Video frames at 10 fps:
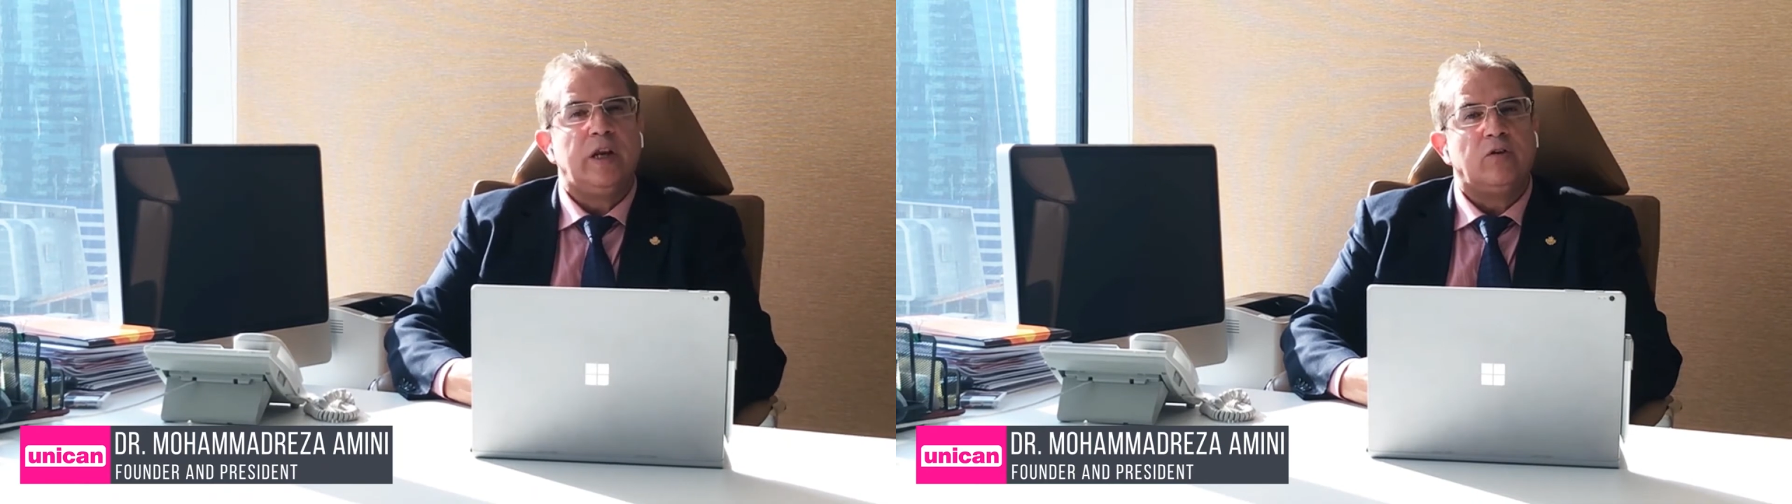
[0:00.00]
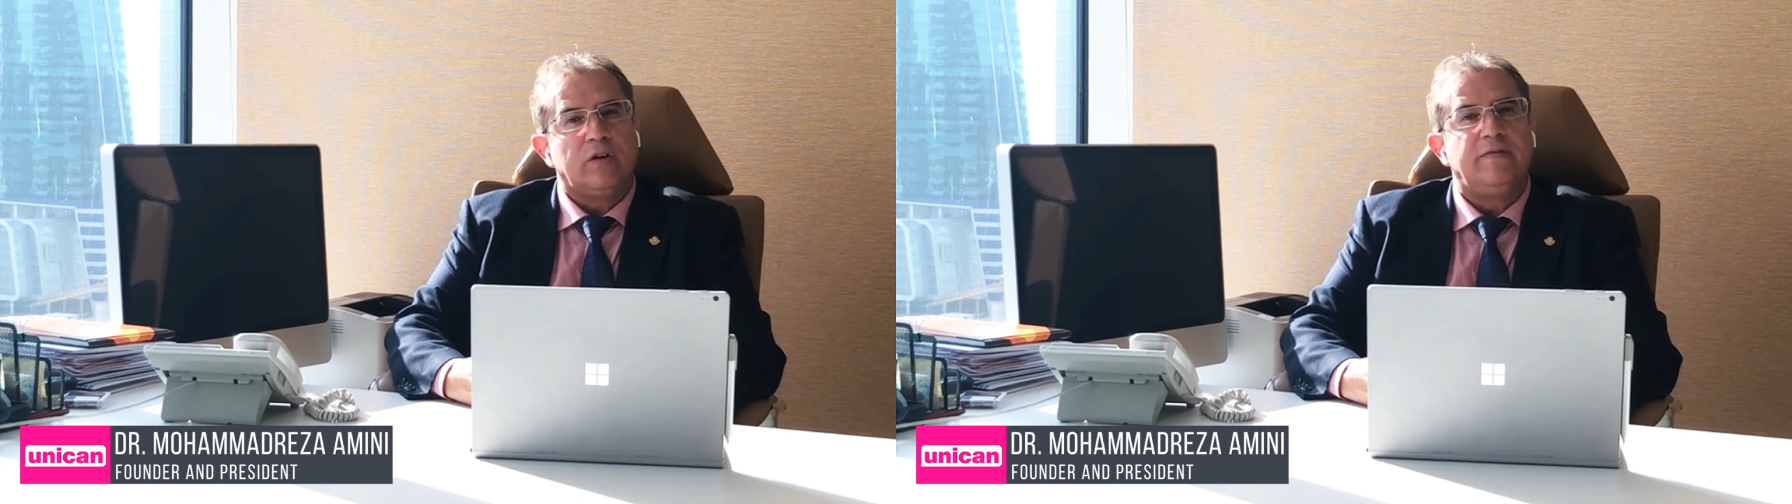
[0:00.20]

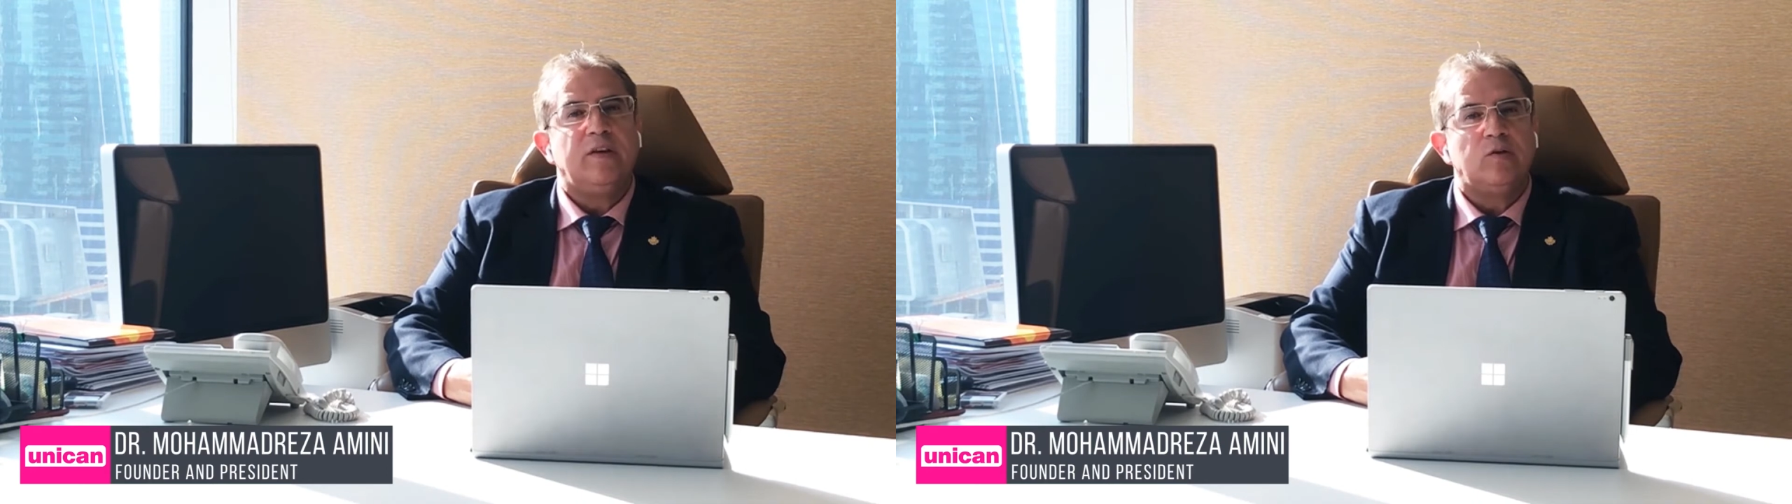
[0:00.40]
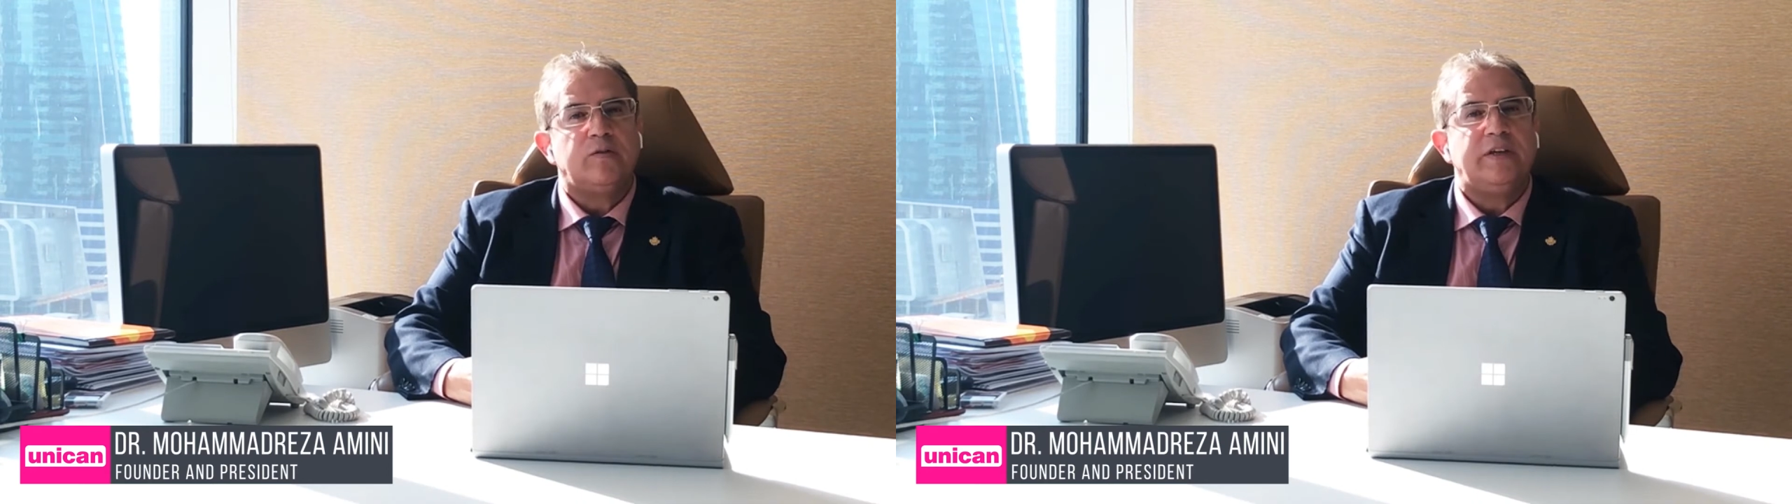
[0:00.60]
a
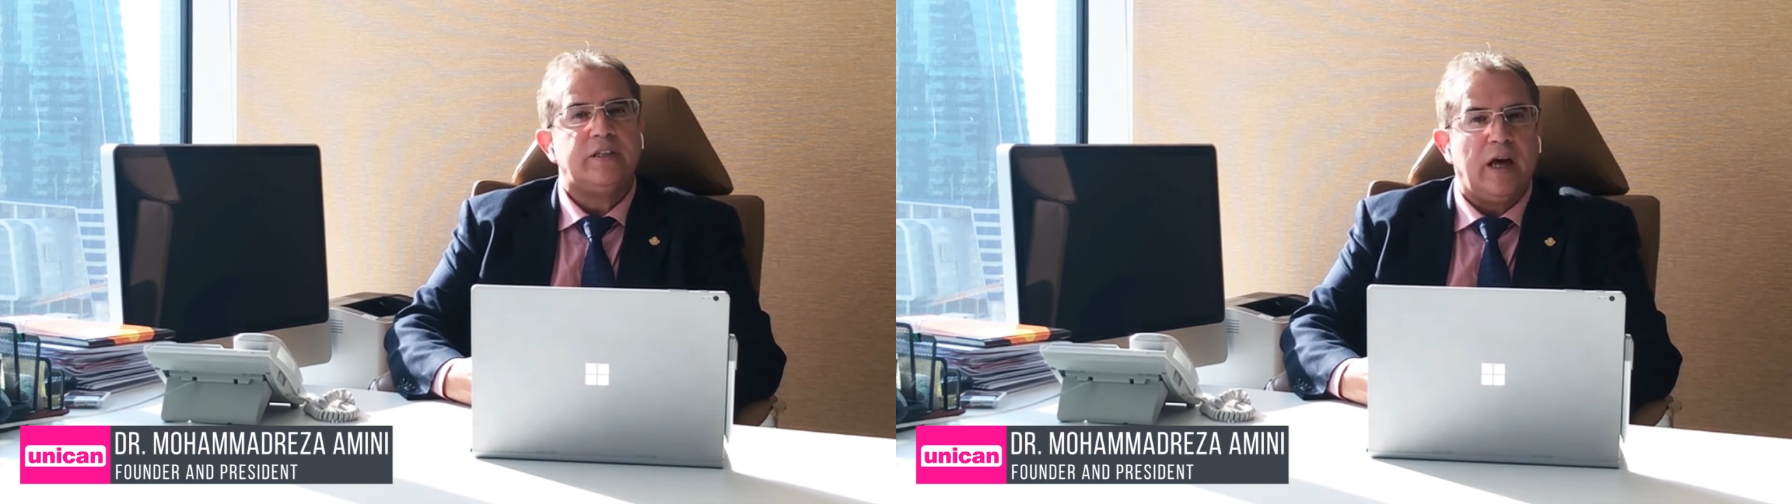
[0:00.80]
refused visa